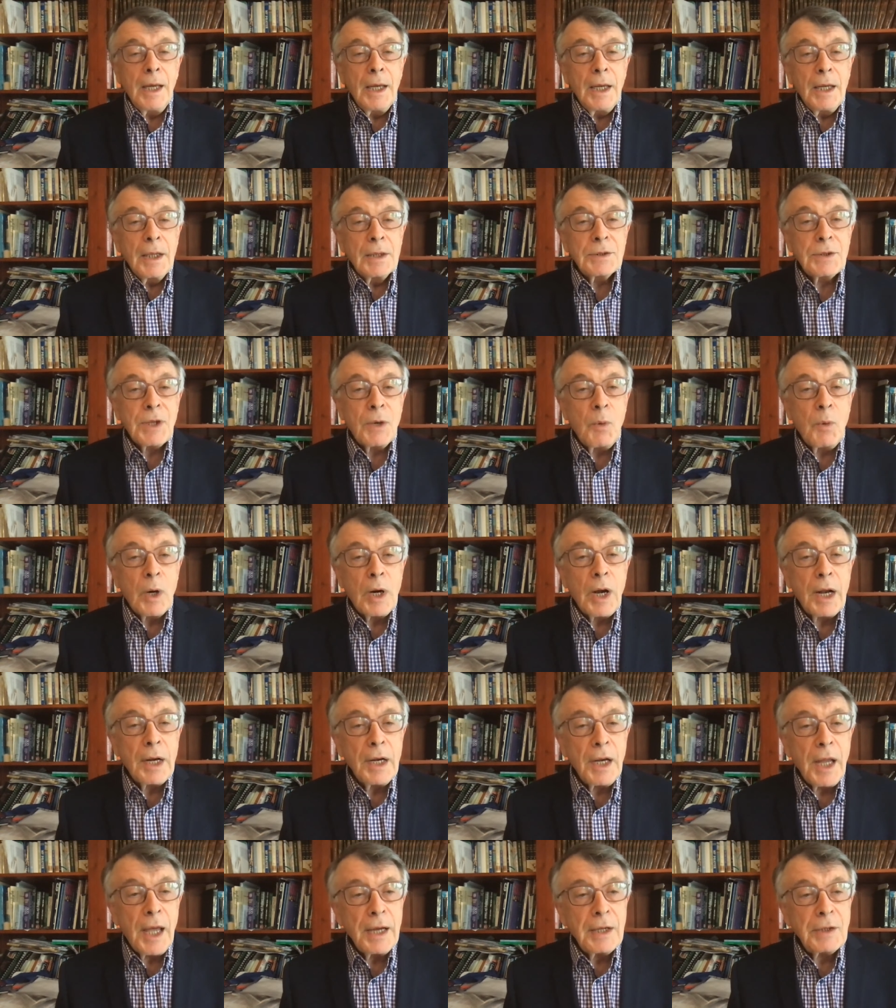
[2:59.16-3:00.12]
So what
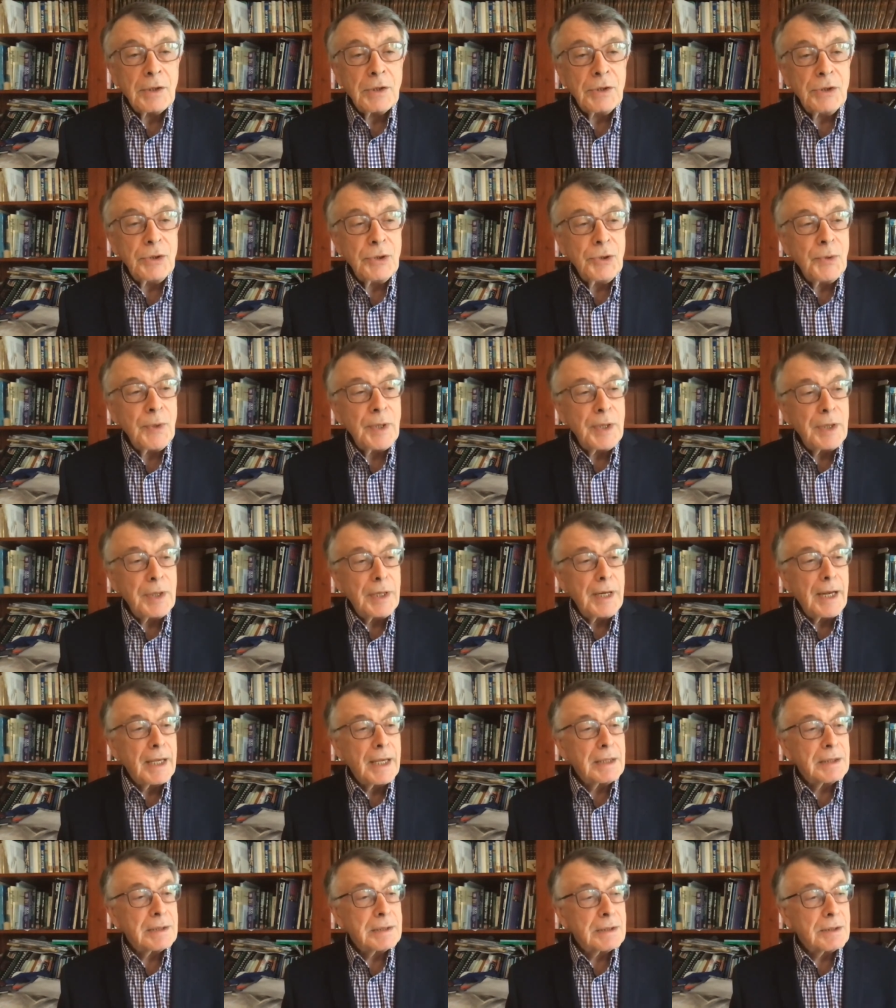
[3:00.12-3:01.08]
I'd like to do in the
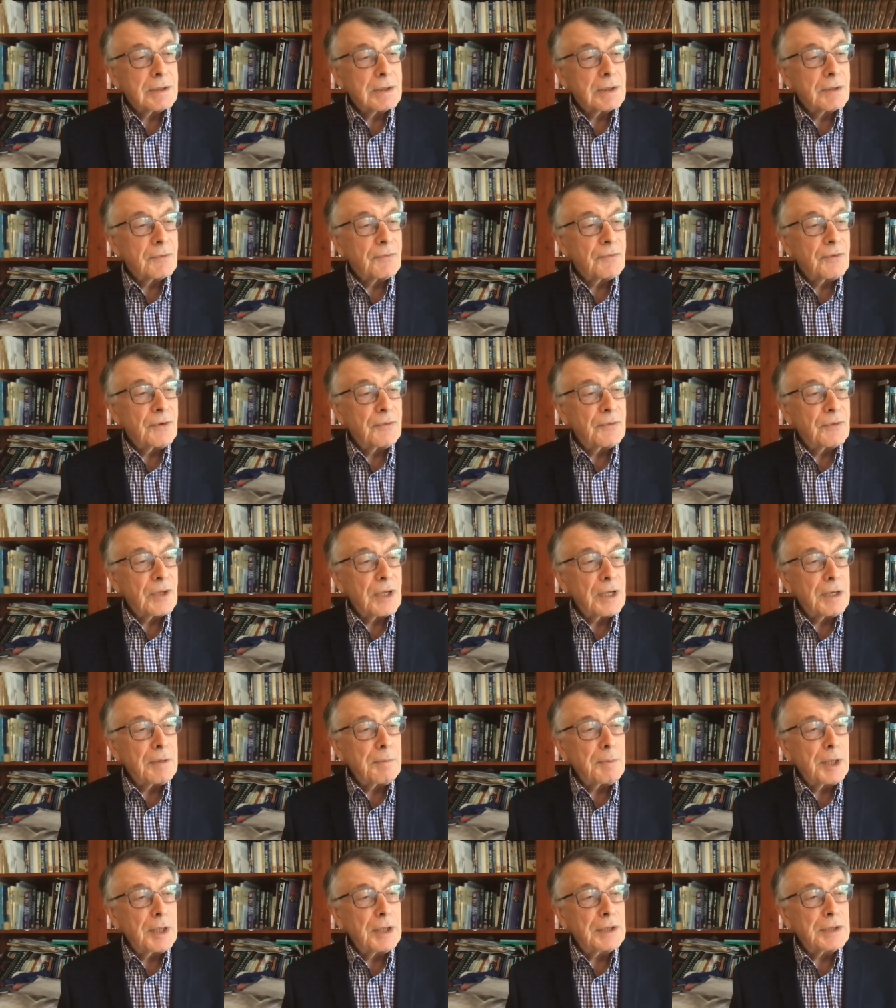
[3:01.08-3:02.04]
next
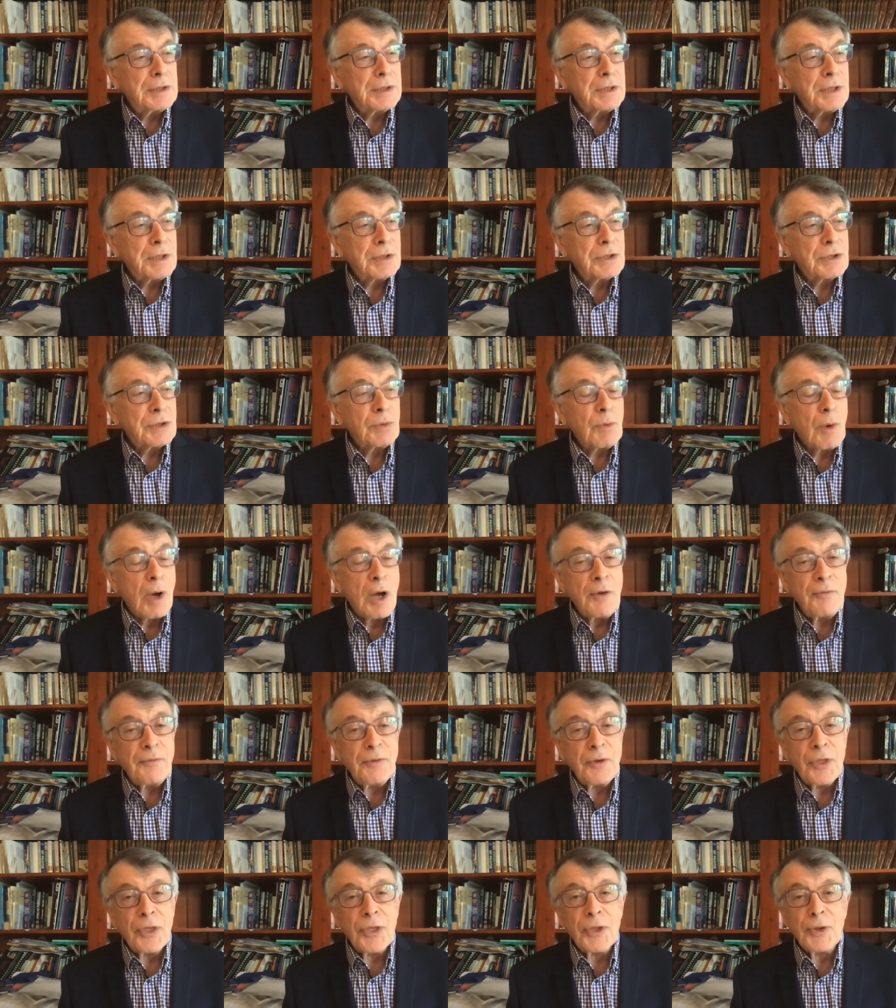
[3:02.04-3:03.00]
fifteen minutes is to
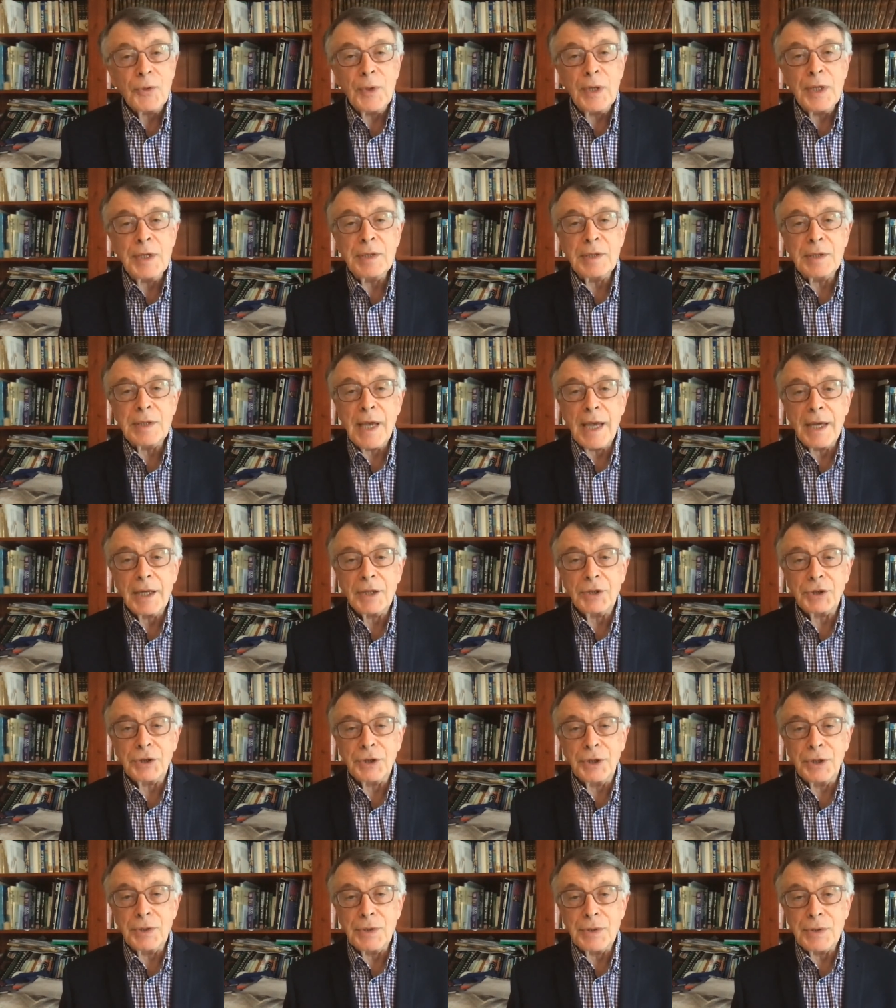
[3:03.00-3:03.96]
offer three
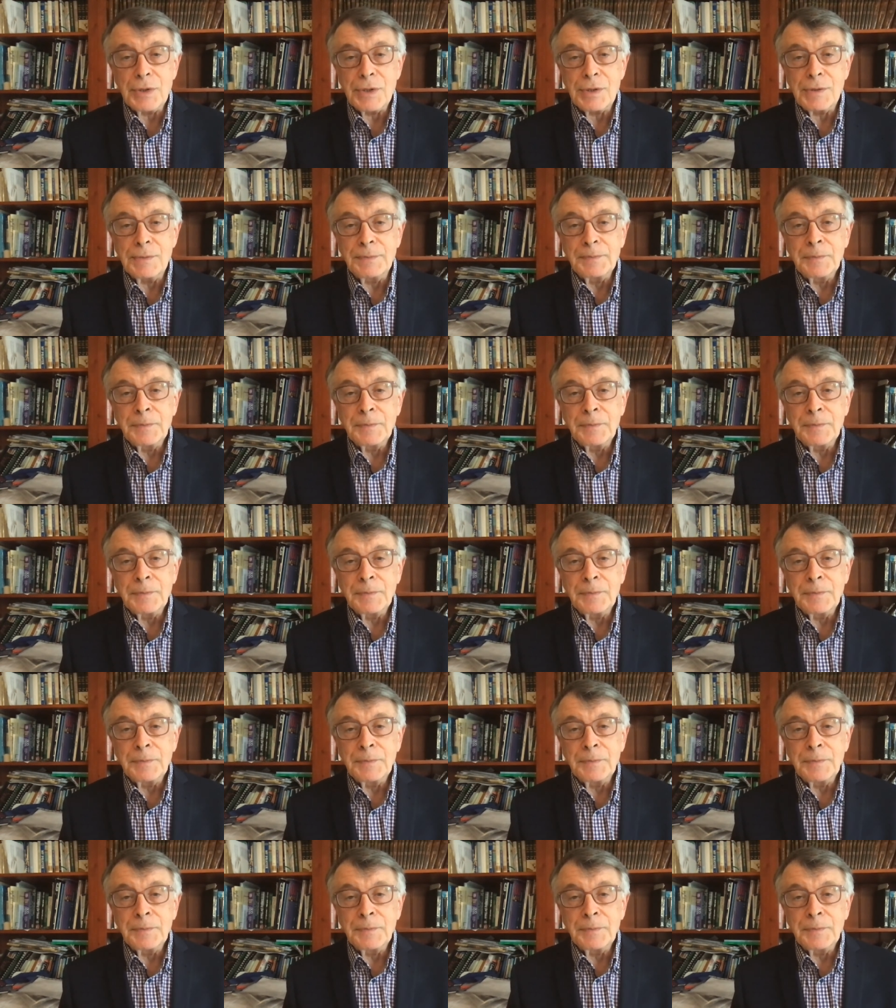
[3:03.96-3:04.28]
sections